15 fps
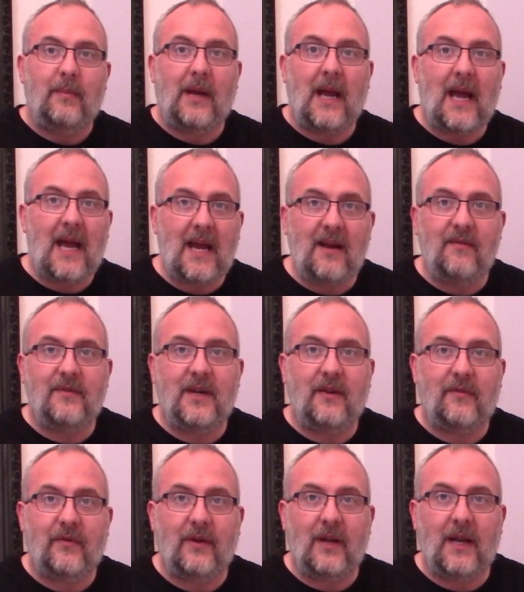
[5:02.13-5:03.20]
behave
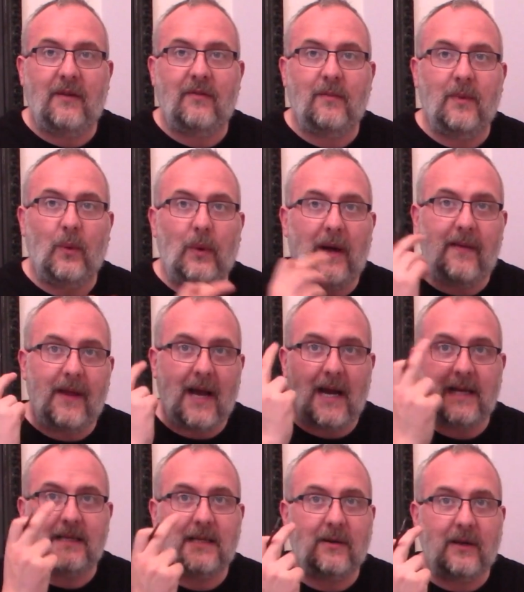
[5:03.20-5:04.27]
differently from the way the
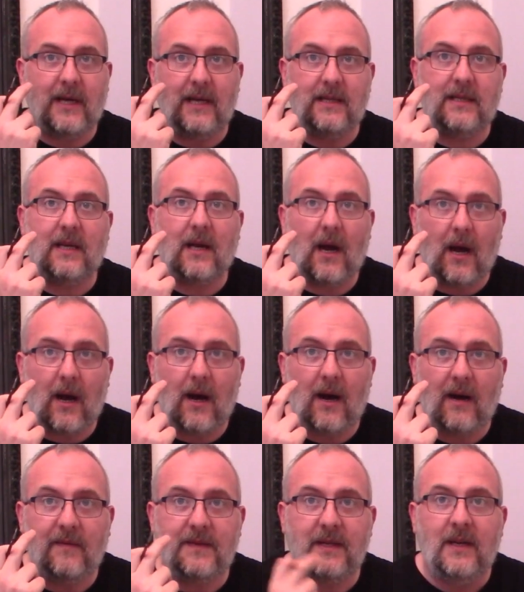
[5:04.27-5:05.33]
eye socket is
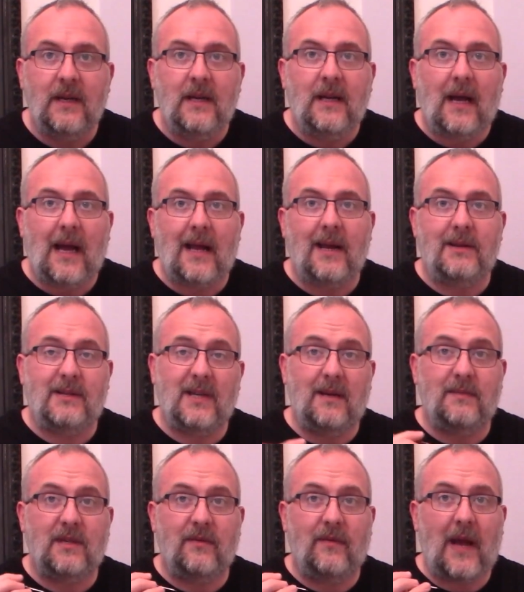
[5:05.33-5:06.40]
carved, and in
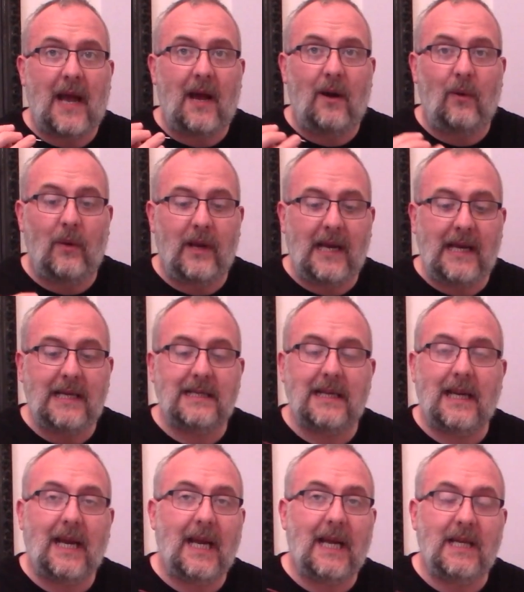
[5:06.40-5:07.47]
terms of how
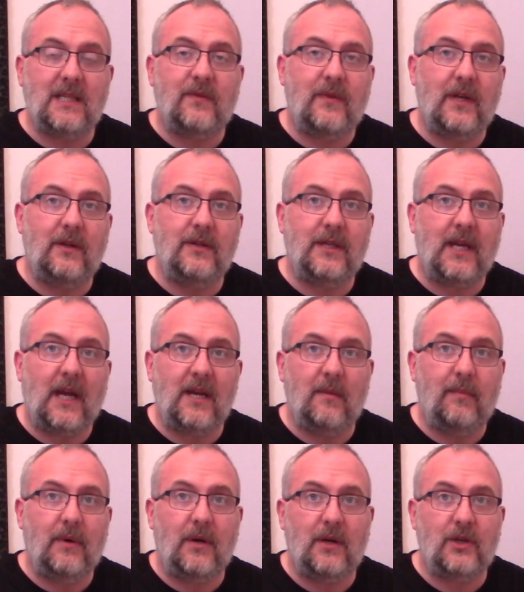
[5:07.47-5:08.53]
easily it is for you to get your
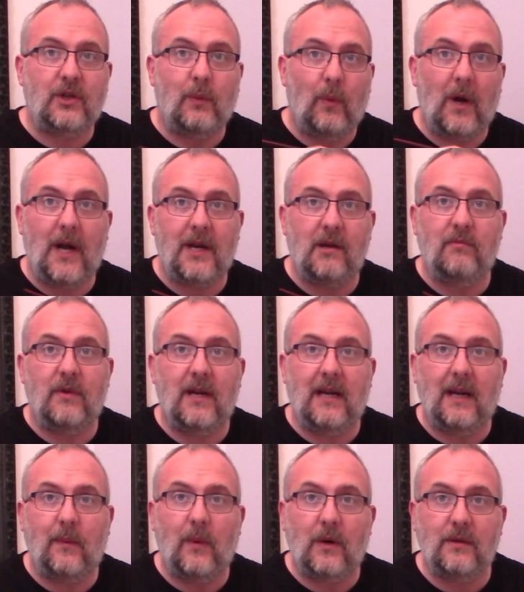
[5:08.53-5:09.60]
brush where you
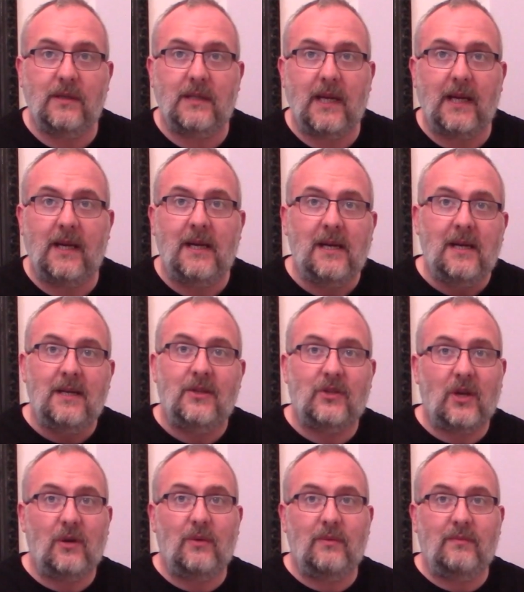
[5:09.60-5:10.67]
really want it.
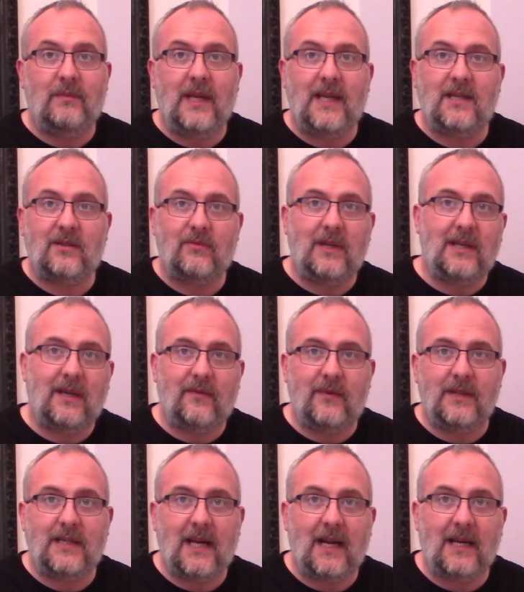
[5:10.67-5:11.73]
So these three
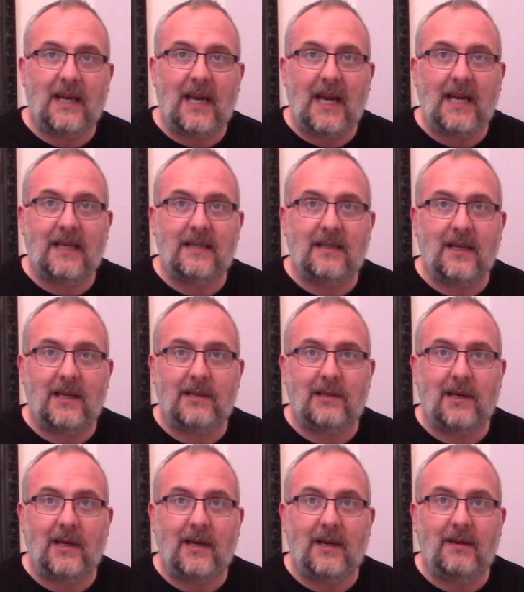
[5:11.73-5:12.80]
different techniques,
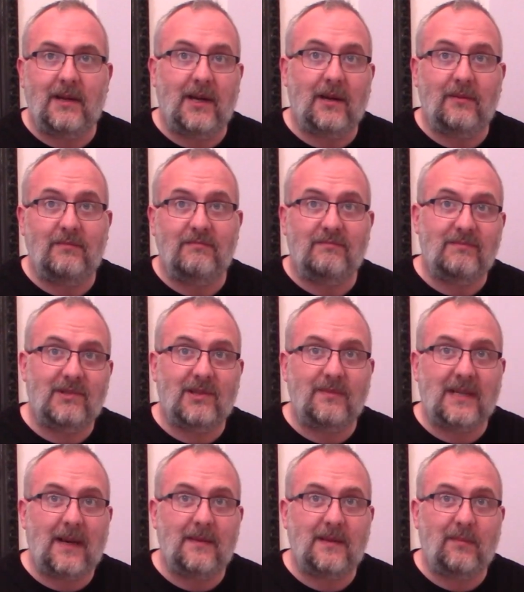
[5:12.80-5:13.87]
you know,
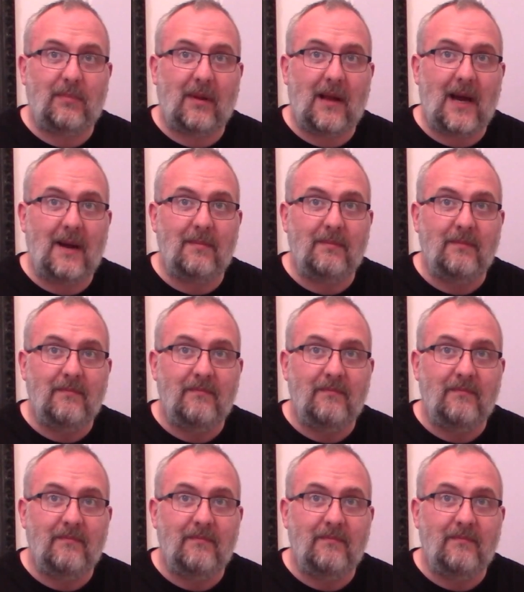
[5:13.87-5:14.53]
sometimes apply